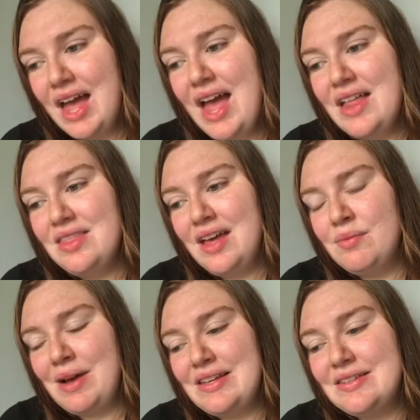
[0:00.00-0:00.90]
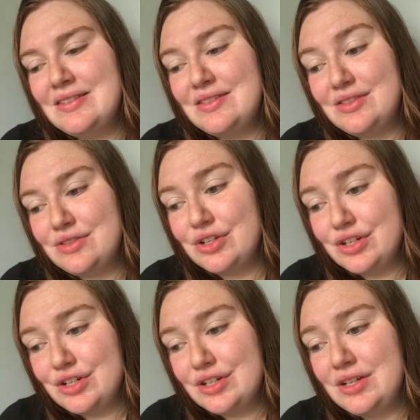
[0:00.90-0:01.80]
And then my
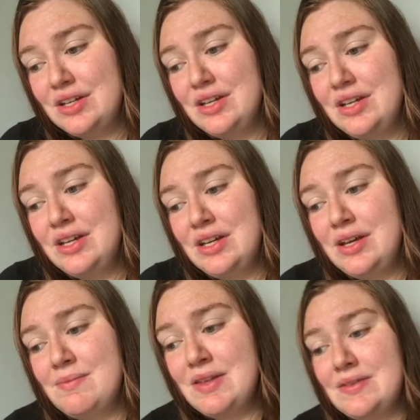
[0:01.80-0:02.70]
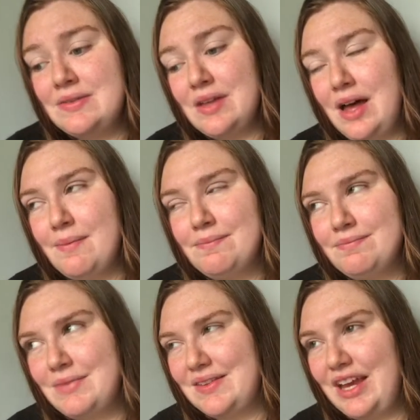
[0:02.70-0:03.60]
third
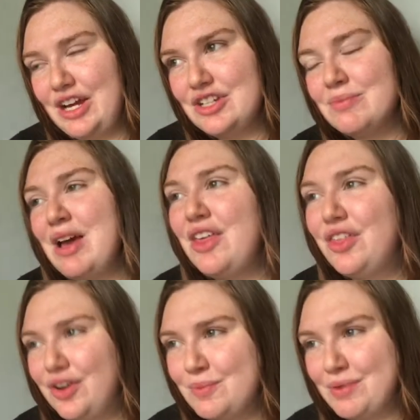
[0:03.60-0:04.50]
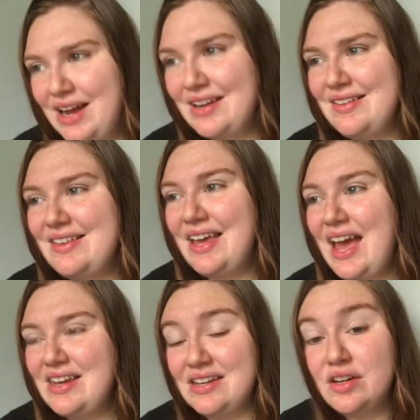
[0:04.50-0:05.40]
miscarriage. My third pregnancy
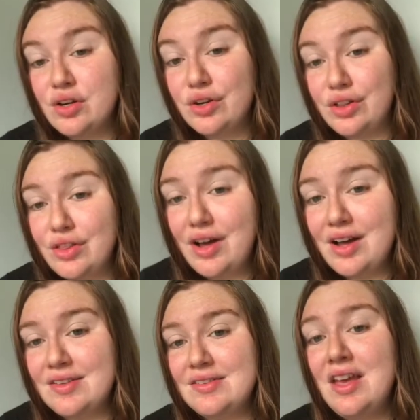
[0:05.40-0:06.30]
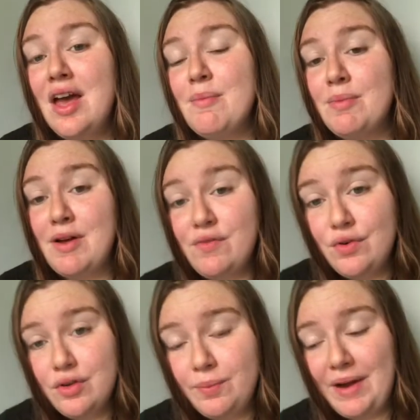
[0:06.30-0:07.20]
ended in an early loss, but my
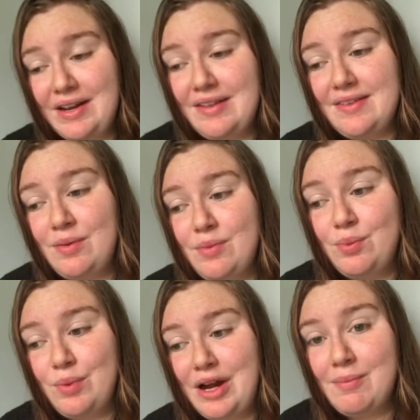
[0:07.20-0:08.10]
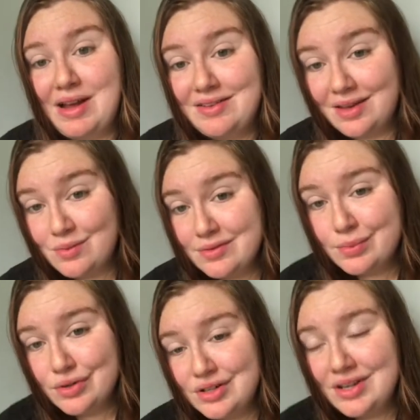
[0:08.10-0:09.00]
fourth pregnancy, where my son was
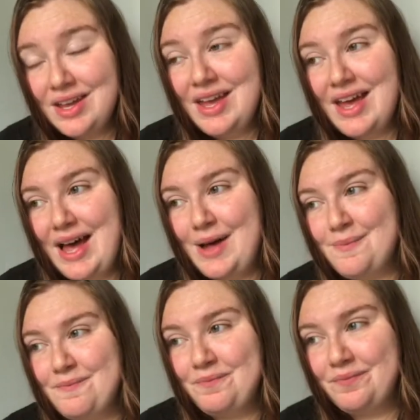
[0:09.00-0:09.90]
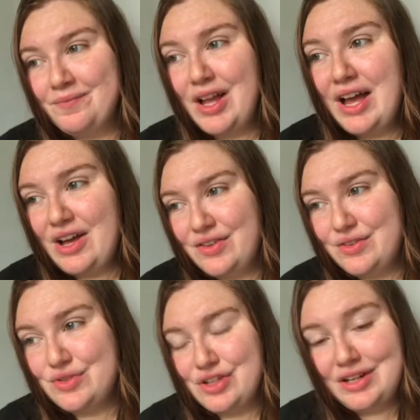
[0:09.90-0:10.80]
born, I
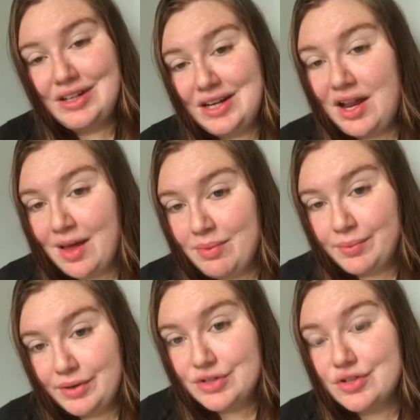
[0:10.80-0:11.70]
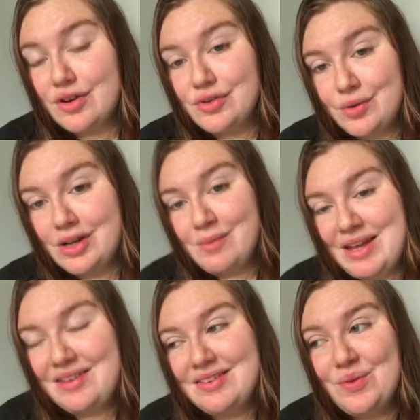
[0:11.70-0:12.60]
also started getting high blood pressure around 20
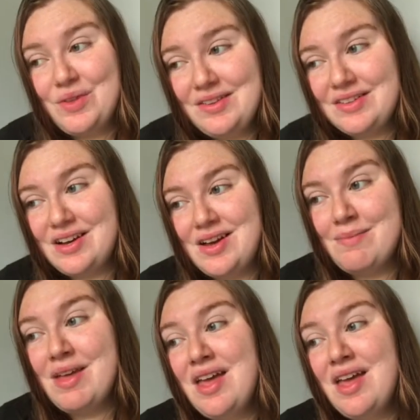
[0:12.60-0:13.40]
weeks. So this time,